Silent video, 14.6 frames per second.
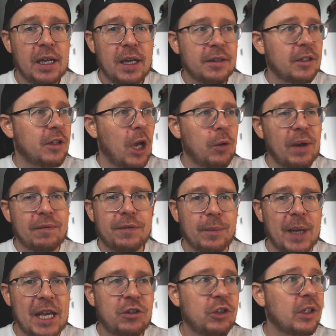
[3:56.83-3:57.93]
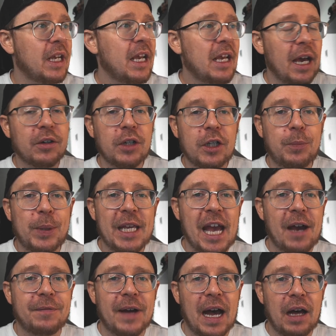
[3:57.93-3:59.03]
there's no information. At least
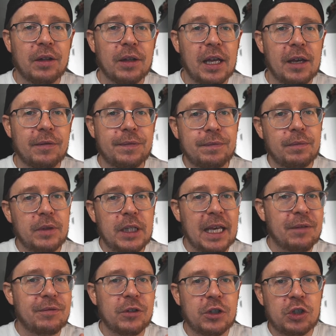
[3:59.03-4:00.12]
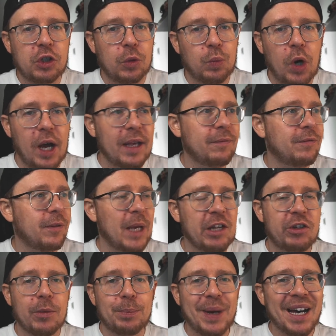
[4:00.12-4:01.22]
PFL have given somewhat
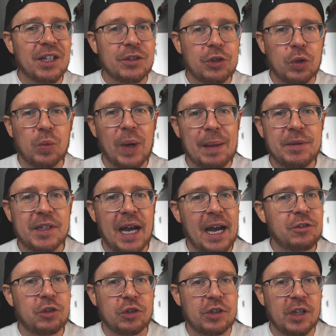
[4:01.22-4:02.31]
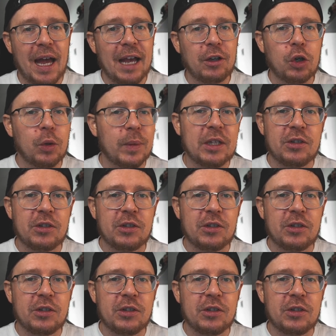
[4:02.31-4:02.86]
information. Bellator website's just like, coming